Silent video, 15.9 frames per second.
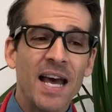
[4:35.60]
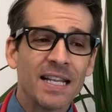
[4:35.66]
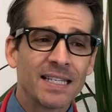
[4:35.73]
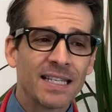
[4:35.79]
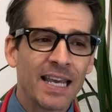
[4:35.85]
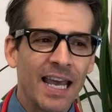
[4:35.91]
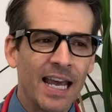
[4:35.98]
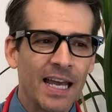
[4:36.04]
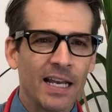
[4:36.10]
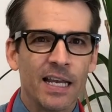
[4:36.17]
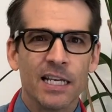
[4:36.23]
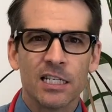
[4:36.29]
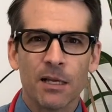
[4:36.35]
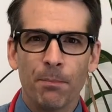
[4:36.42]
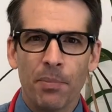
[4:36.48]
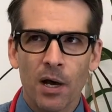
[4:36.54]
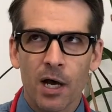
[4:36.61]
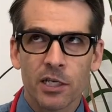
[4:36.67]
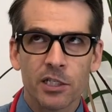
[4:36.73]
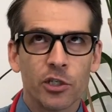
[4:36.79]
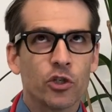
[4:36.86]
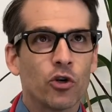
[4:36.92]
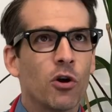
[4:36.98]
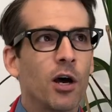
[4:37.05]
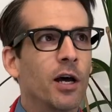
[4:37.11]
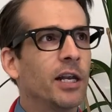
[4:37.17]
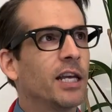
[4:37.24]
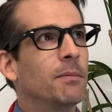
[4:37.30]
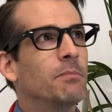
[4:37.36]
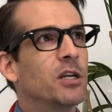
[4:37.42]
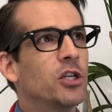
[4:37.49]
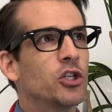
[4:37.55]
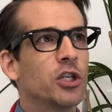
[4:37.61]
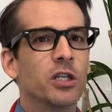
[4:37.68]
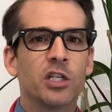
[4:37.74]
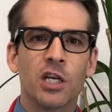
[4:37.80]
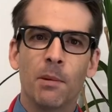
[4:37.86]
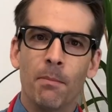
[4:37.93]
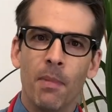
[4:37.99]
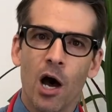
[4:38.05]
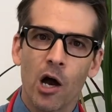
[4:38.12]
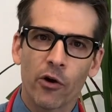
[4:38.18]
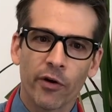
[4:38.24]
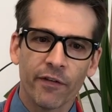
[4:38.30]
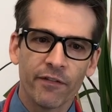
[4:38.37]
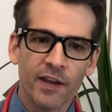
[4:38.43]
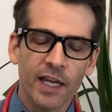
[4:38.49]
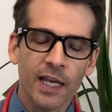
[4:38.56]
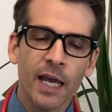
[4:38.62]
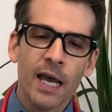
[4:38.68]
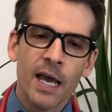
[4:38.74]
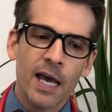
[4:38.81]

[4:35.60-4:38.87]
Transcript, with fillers: PET scan is a positron emission tomography,